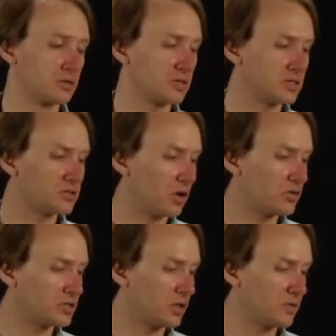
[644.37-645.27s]
This is all
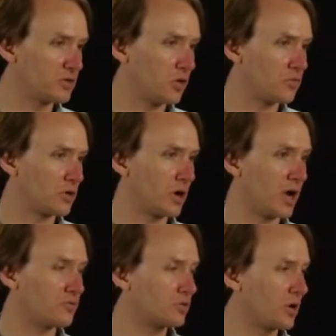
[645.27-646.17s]
that's left over
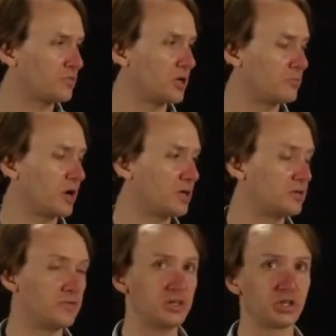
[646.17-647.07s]
after I've done my
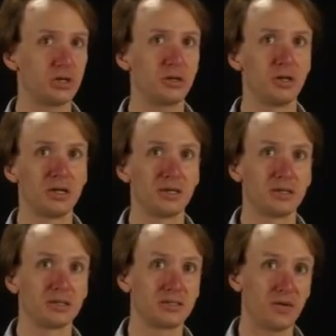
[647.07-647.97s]
division
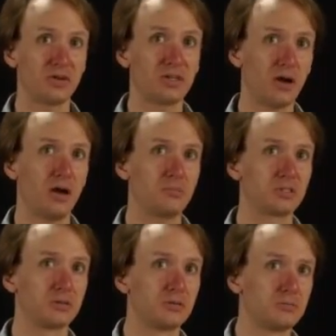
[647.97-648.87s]
seven times.